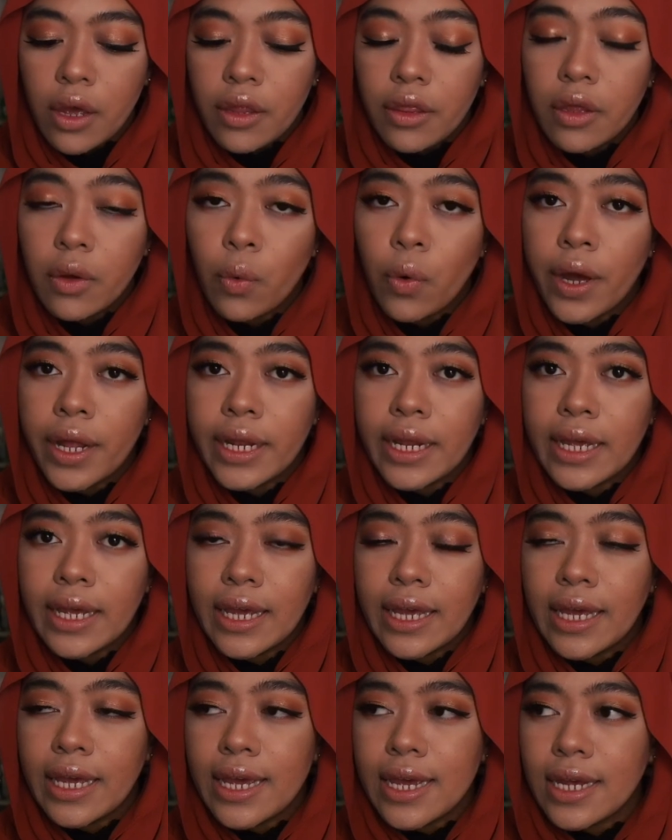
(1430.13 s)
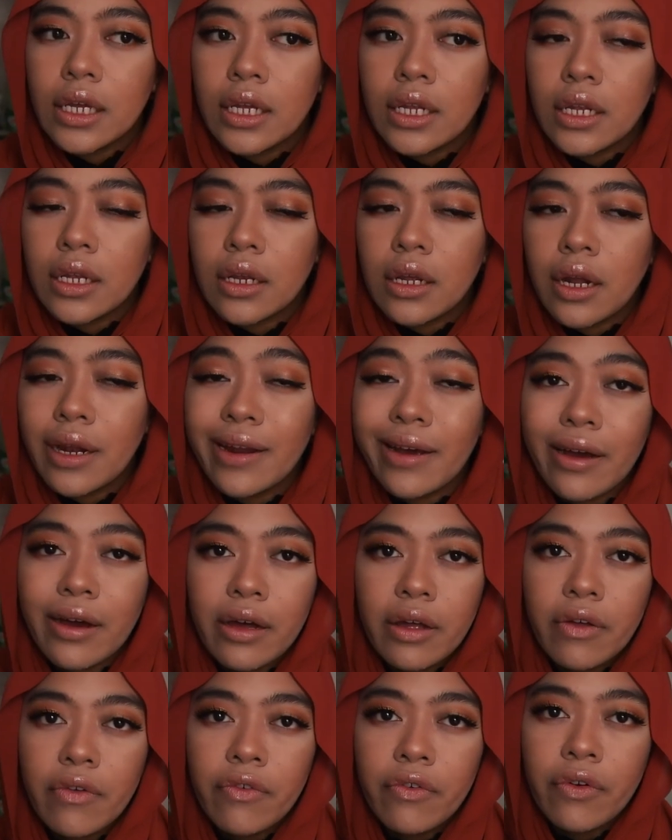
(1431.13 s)
the one in the
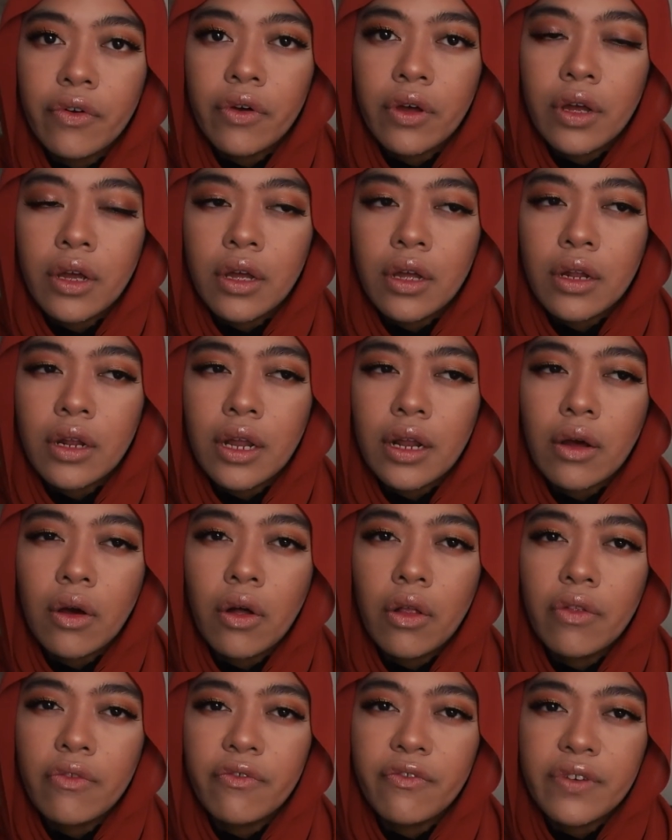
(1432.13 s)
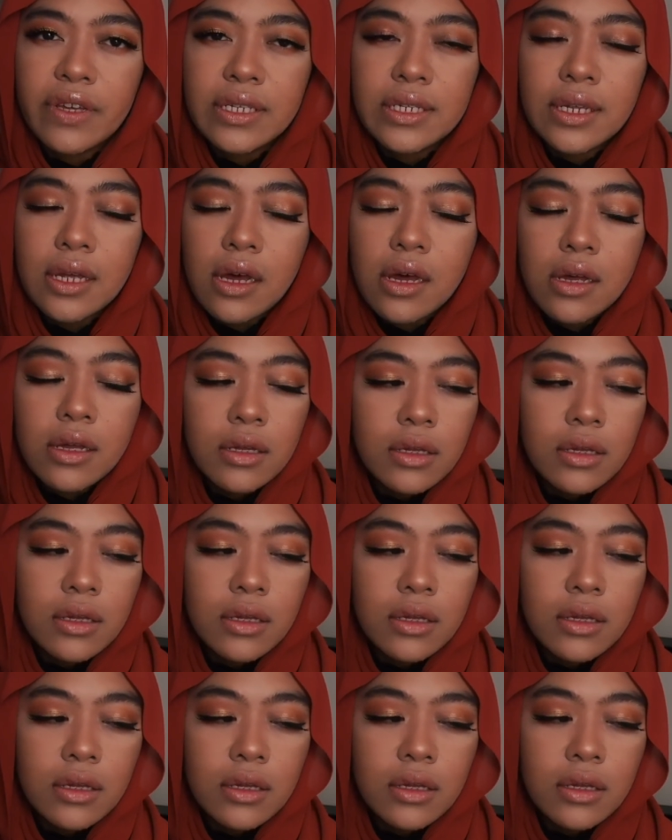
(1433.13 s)
Curve that called Vista.